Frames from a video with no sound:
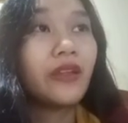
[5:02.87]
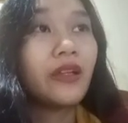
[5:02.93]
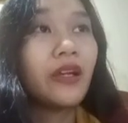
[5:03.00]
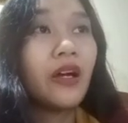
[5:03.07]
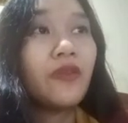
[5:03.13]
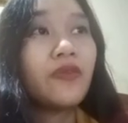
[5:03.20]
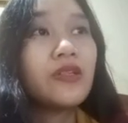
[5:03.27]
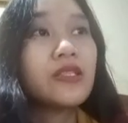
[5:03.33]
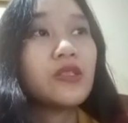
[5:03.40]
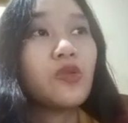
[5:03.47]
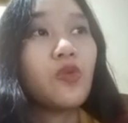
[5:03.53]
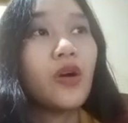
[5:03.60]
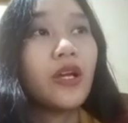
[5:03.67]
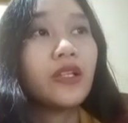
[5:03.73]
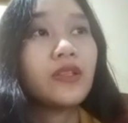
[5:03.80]
covers a
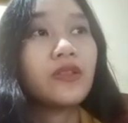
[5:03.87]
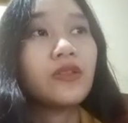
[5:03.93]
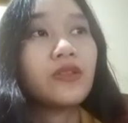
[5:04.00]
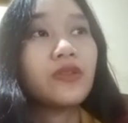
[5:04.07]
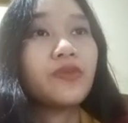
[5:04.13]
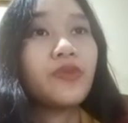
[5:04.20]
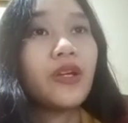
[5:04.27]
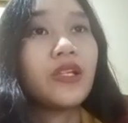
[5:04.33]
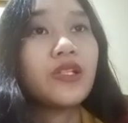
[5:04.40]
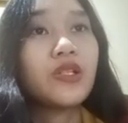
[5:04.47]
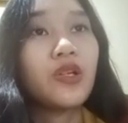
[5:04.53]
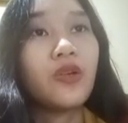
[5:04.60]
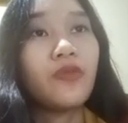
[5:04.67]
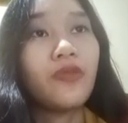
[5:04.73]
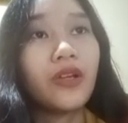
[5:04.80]
wide
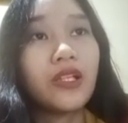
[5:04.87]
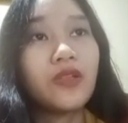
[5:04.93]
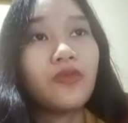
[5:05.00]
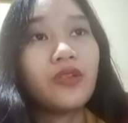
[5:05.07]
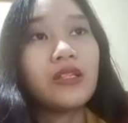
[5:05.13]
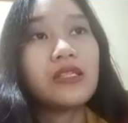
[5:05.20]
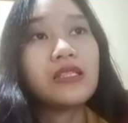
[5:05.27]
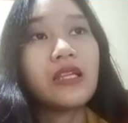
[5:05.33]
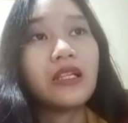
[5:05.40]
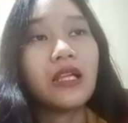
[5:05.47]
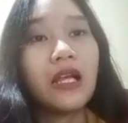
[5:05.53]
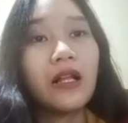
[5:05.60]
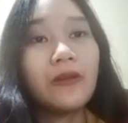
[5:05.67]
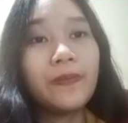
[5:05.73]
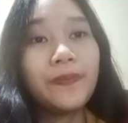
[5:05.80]
range of activities that
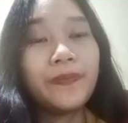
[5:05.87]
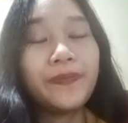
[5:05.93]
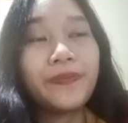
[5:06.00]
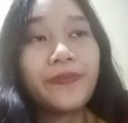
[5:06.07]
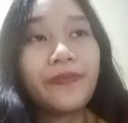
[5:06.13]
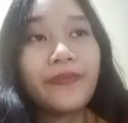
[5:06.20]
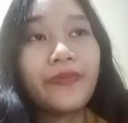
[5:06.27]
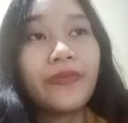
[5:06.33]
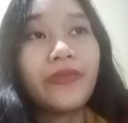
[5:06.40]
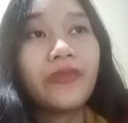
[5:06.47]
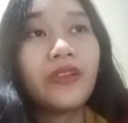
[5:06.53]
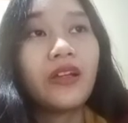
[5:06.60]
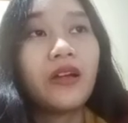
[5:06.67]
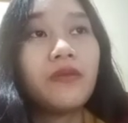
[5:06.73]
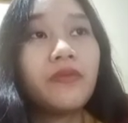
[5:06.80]
help
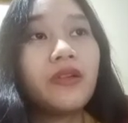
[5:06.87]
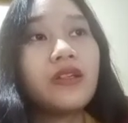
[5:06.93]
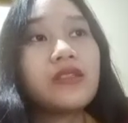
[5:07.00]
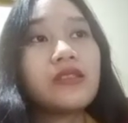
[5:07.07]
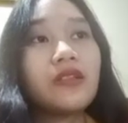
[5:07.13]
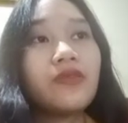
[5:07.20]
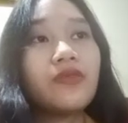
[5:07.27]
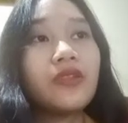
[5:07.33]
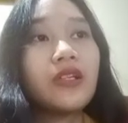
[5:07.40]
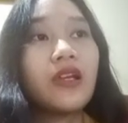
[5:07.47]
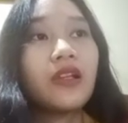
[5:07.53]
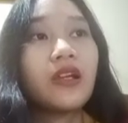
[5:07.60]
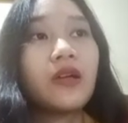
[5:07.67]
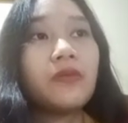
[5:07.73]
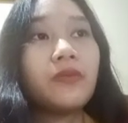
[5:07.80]
companies
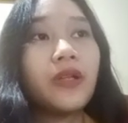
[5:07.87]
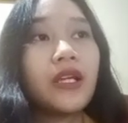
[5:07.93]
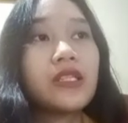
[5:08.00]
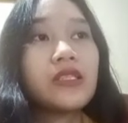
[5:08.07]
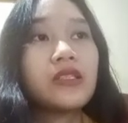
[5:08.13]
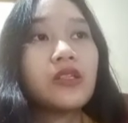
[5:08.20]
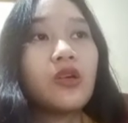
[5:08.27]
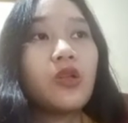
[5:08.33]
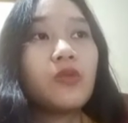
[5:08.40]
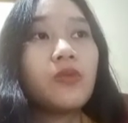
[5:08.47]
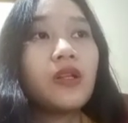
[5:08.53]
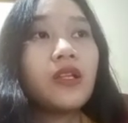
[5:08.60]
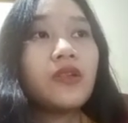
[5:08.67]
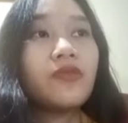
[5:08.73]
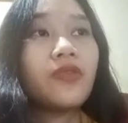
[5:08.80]
navigate complex
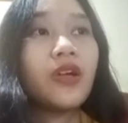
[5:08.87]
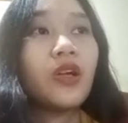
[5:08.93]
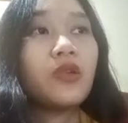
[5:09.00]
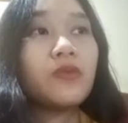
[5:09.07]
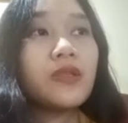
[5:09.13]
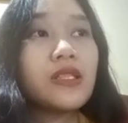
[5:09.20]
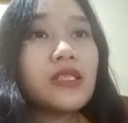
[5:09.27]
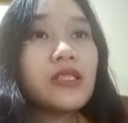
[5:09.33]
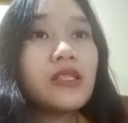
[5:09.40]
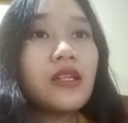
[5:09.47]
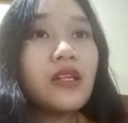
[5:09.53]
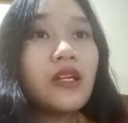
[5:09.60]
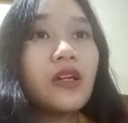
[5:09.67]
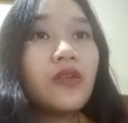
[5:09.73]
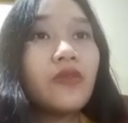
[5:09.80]
global environments,
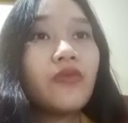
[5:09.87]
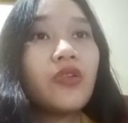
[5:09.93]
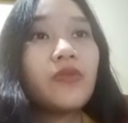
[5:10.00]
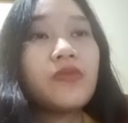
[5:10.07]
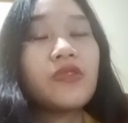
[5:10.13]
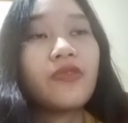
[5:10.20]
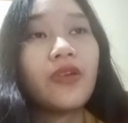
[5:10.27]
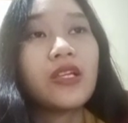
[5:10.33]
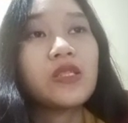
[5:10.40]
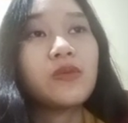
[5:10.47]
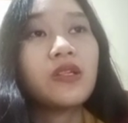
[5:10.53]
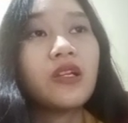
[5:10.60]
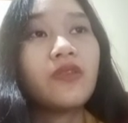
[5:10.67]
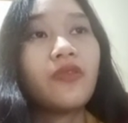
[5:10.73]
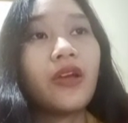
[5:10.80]
from
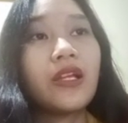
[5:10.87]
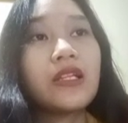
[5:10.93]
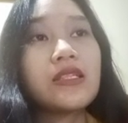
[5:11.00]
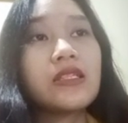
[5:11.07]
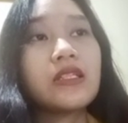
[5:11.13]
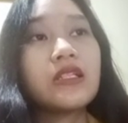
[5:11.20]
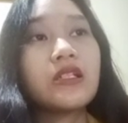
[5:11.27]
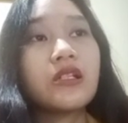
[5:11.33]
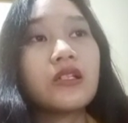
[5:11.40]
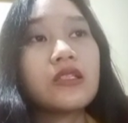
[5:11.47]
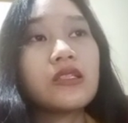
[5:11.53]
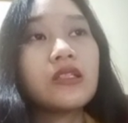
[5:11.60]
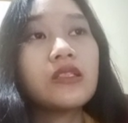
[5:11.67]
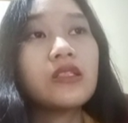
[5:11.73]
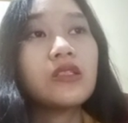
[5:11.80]
investment and financing
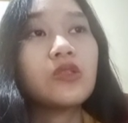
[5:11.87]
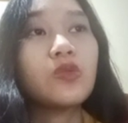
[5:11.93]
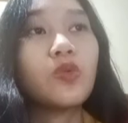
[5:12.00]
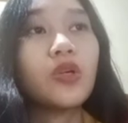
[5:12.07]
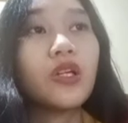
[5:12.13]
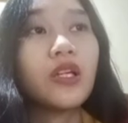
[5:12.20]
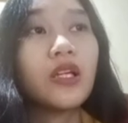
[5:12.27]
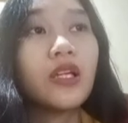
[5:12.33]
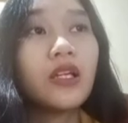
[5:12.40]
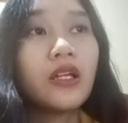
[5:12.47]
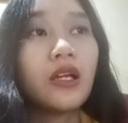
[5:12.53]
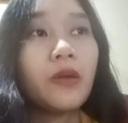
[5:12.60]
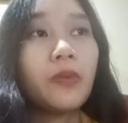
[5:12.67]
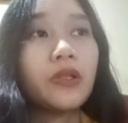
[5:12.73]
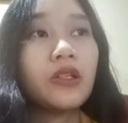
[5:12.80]
decisions to working
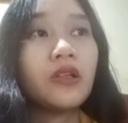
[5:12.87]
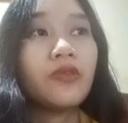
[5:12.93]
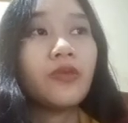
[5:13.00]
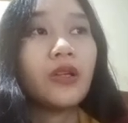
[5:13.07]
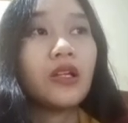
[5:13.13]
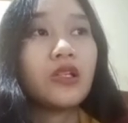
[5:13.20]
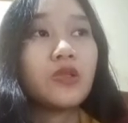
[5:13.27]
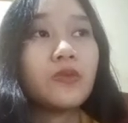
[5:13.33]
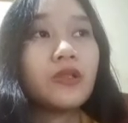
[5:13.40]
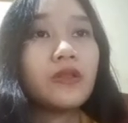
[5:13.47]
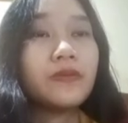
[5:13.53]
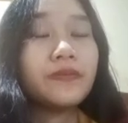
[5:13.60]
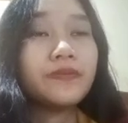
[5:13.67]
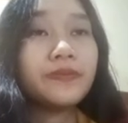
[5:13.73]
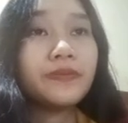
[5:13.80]
capital management,